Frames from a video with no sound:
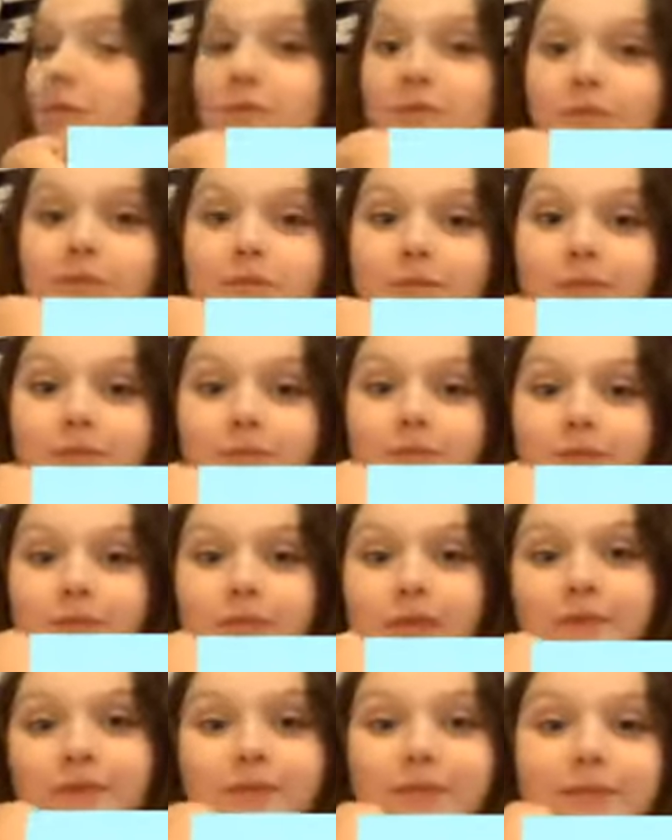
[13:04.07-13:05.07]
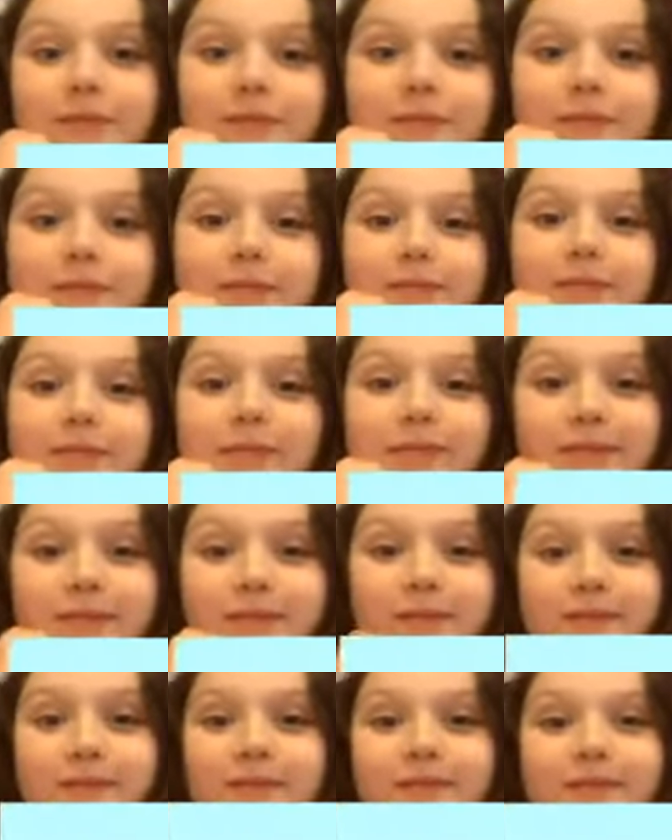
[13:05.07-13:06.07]

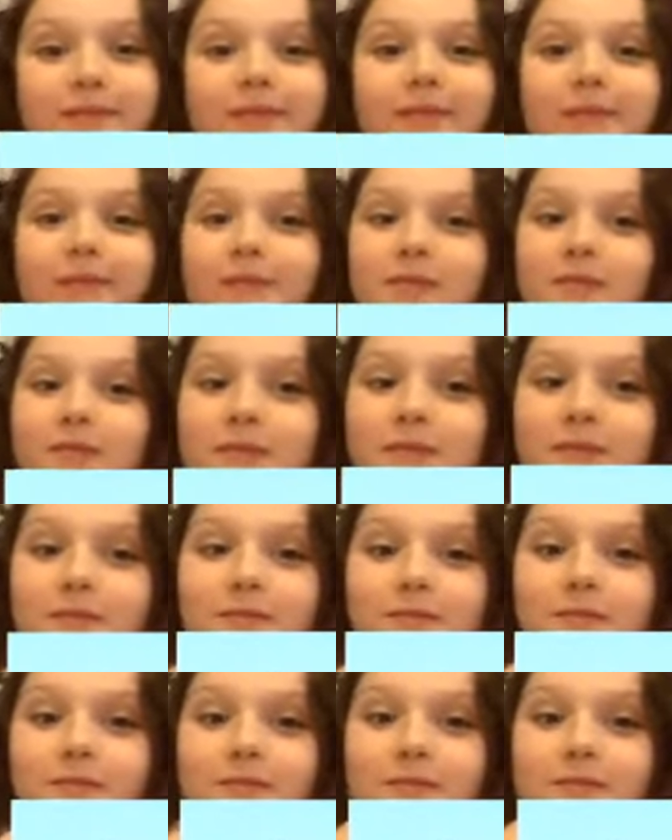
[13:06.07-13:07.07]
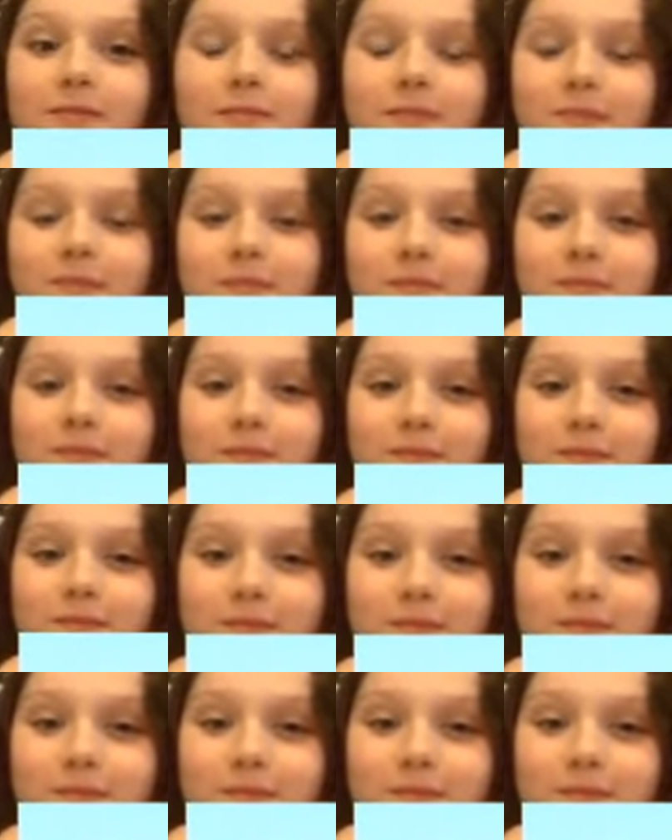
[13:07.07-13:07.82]
No words are spoken by the person on screen.